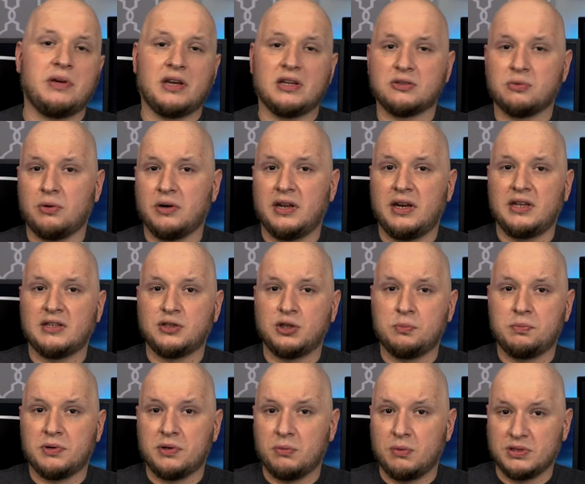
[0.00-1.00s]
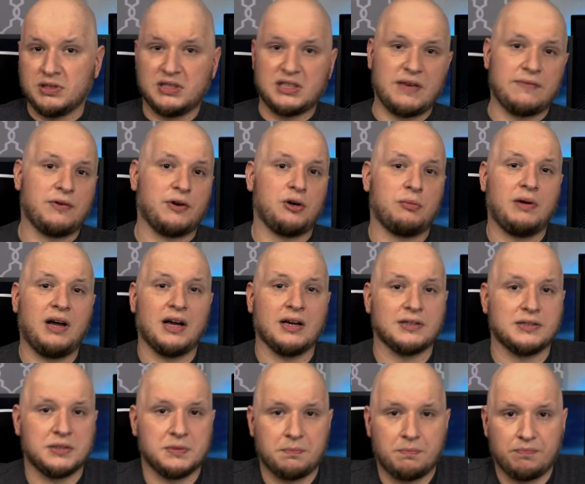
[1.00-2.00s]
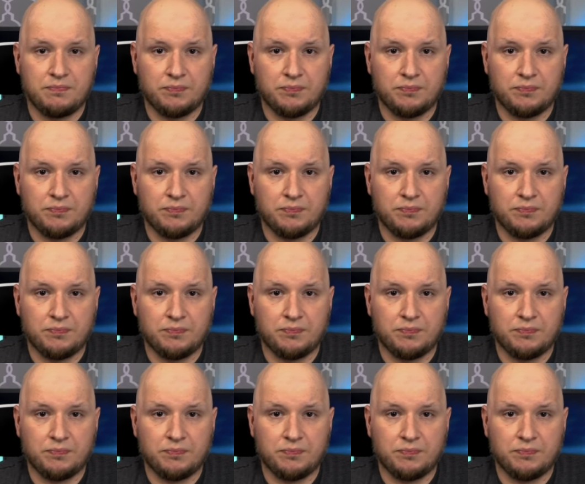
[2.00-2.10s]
on a 2080 Super was 700 bucks.